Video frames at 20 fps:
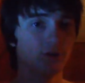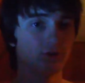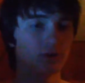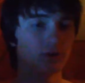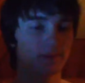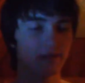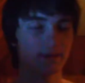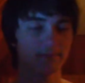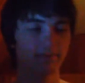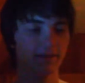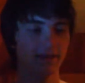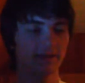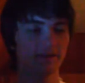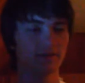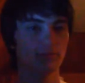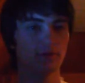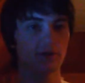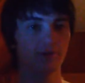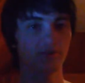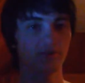So I'm like playing
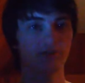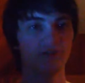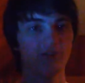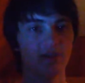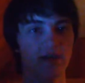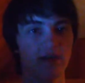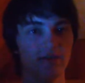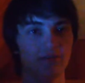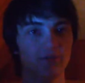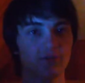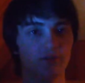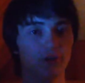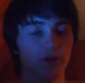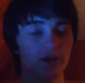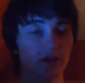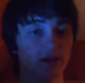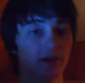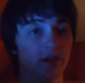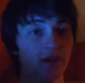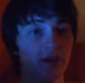someone else's deck and they're
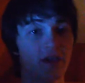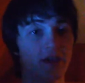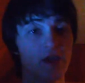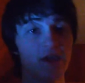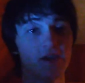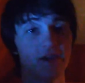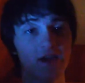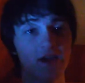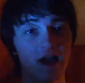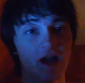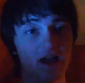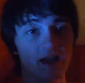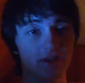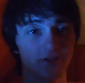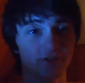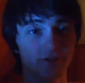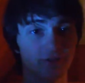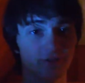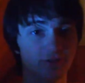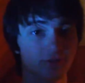like, hey
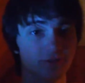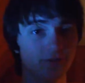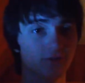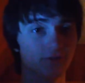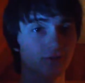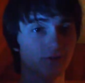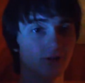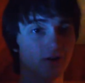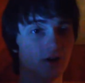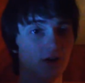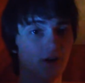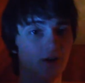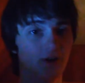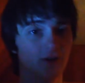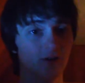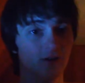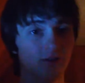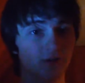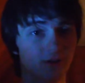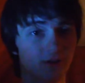guys,
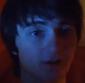huh,